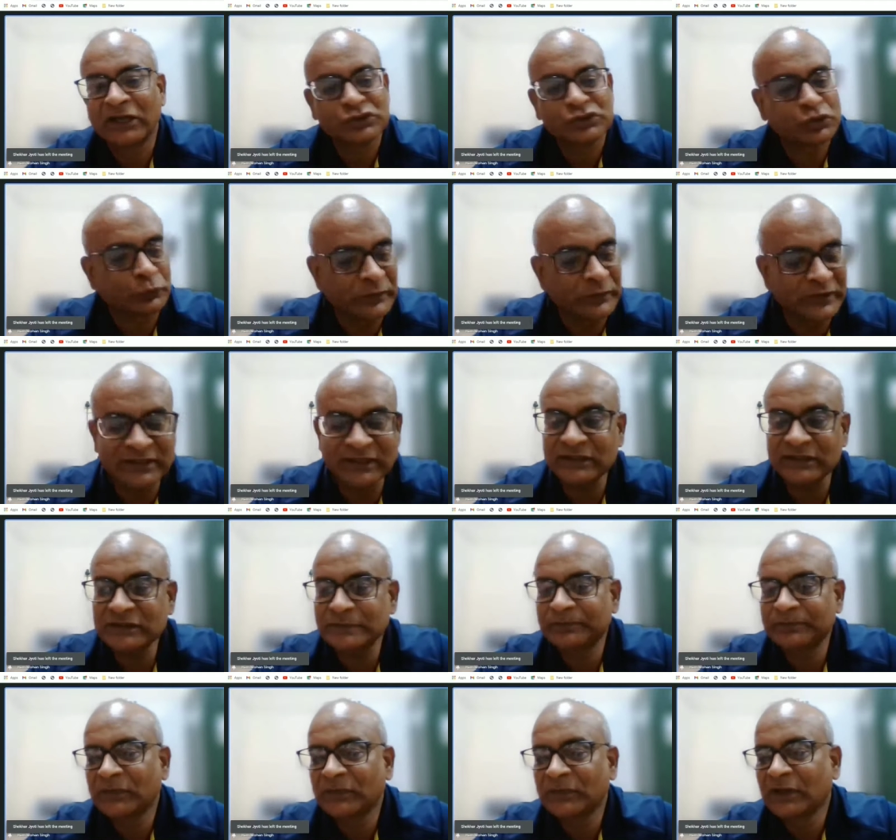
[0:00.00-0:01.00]
So with
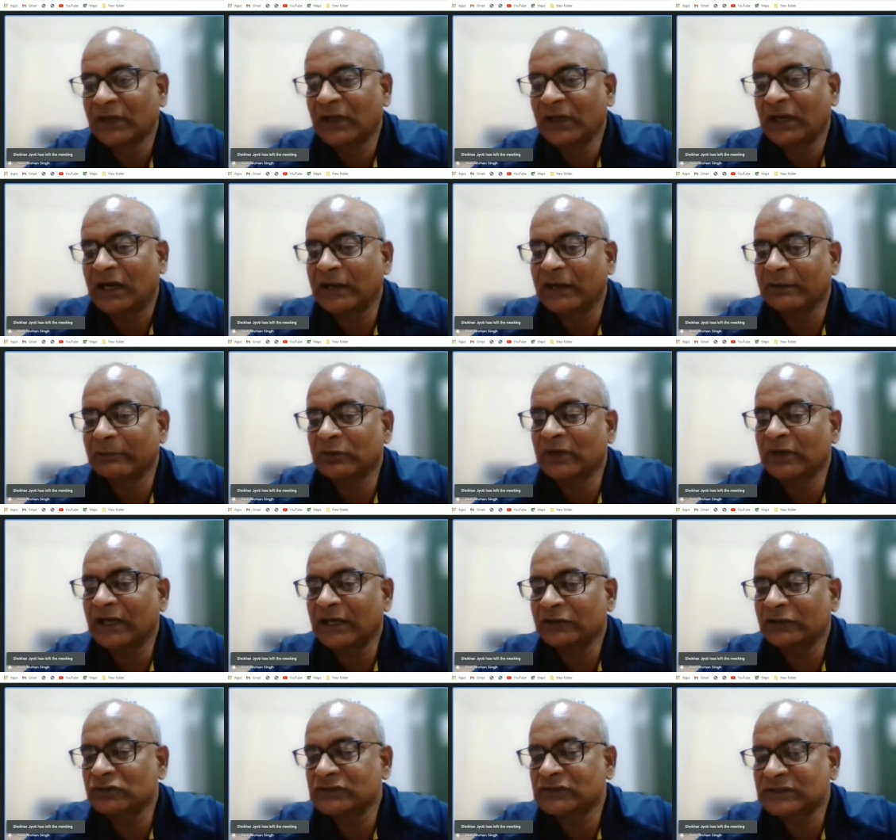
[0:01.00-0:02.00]
this, I would
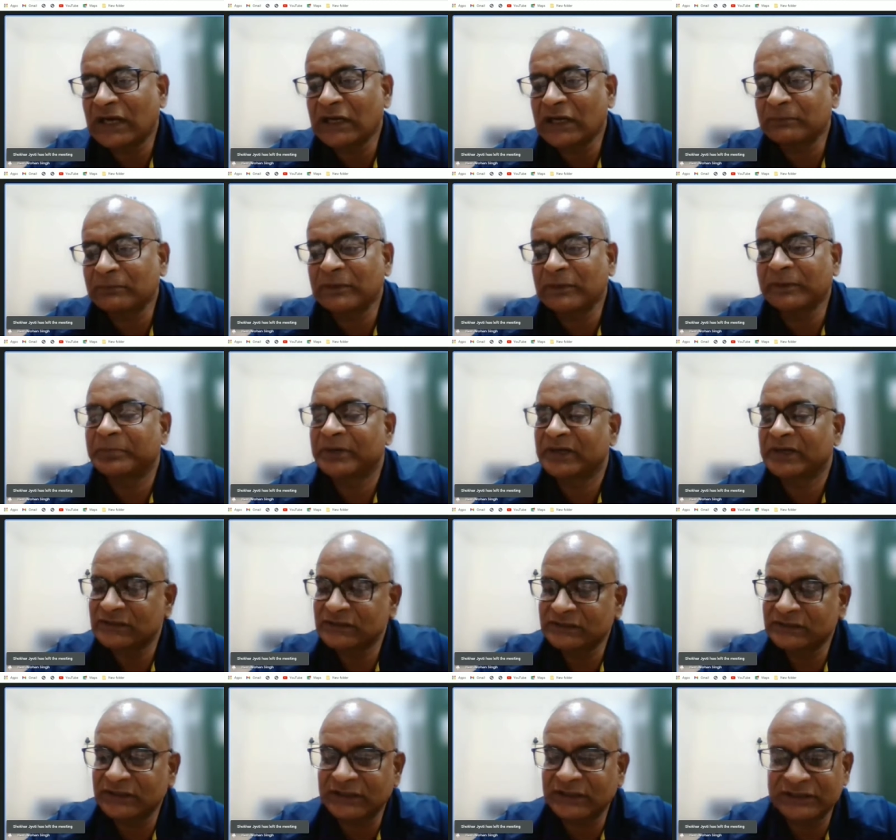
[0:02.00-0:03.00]
like to start my
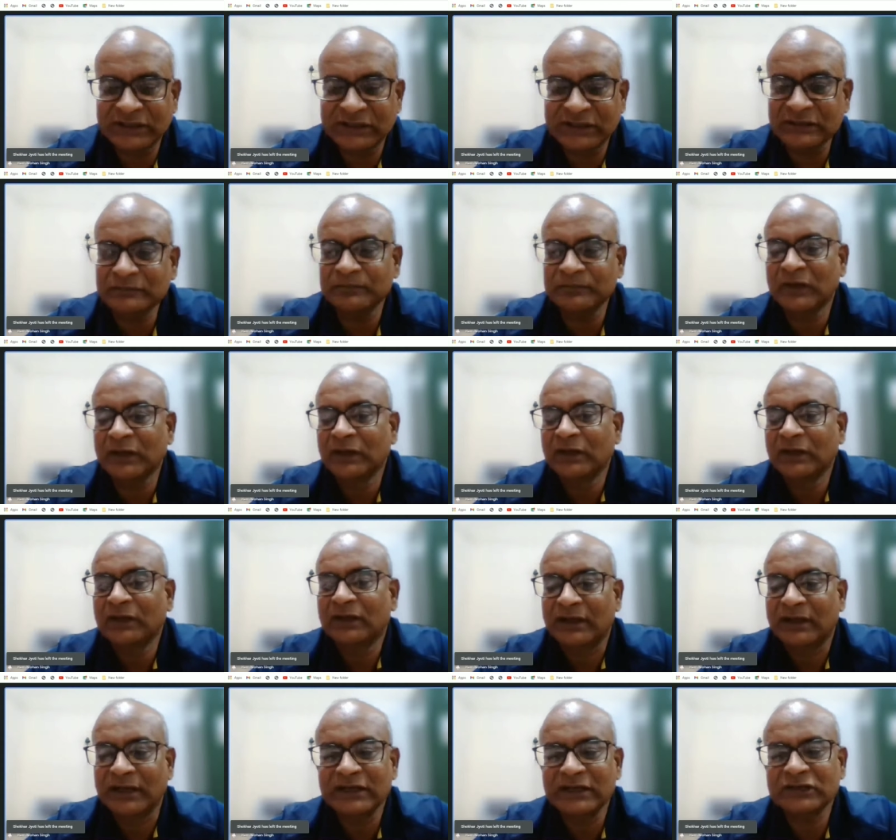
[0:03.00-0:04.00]
presentation
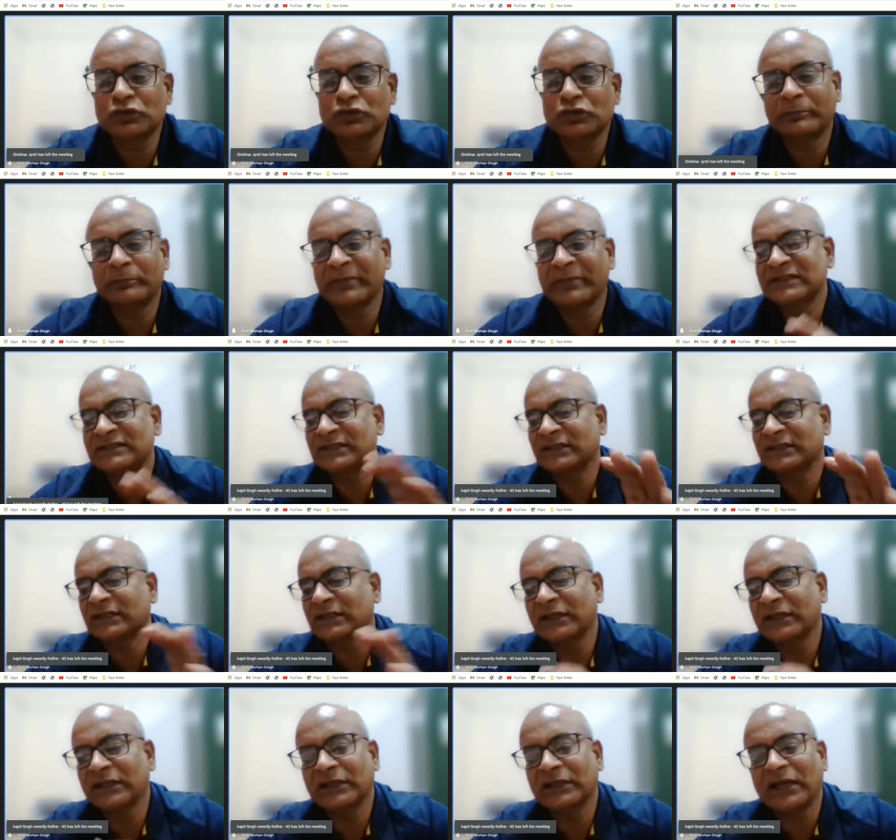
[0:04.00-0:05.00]
right so
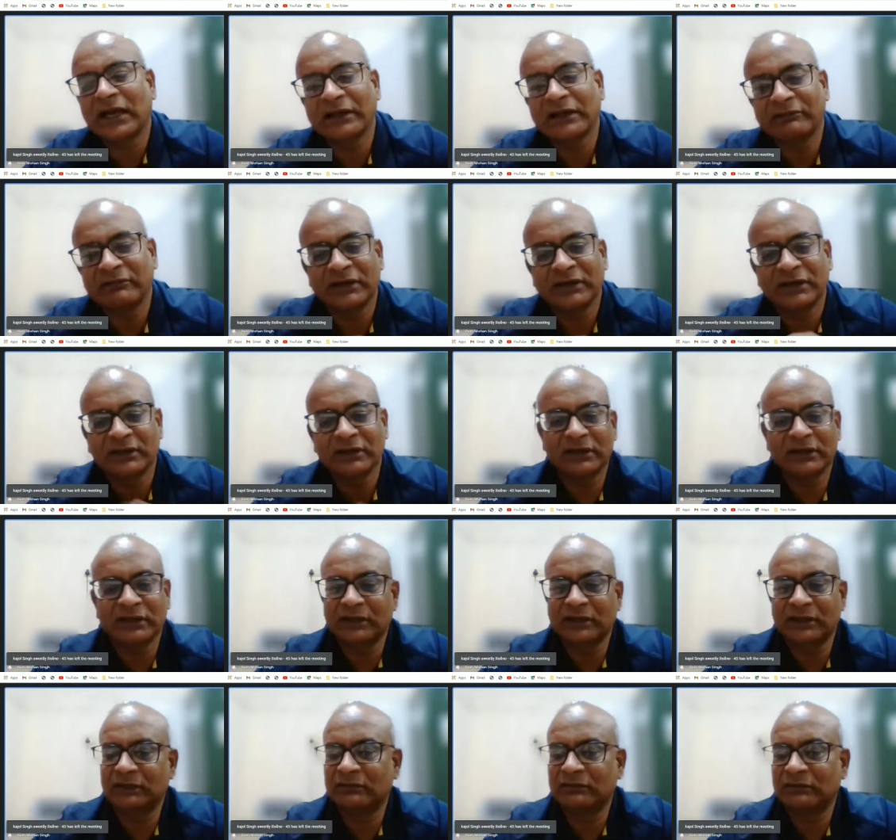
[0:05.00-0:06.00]
basically i will
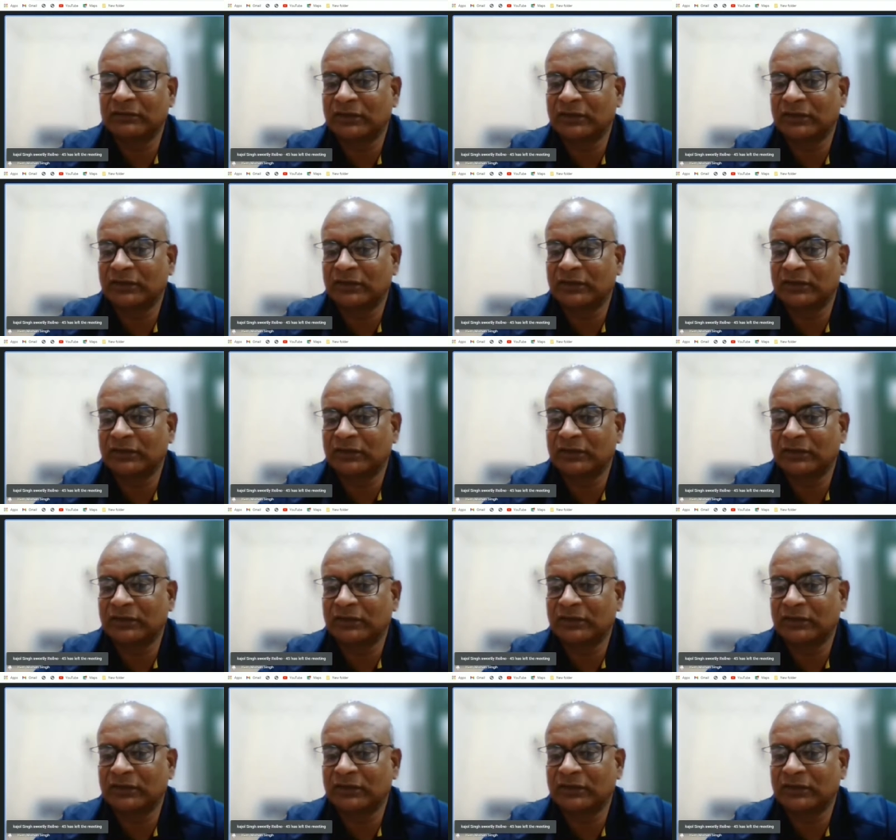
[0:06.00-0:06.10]
uh,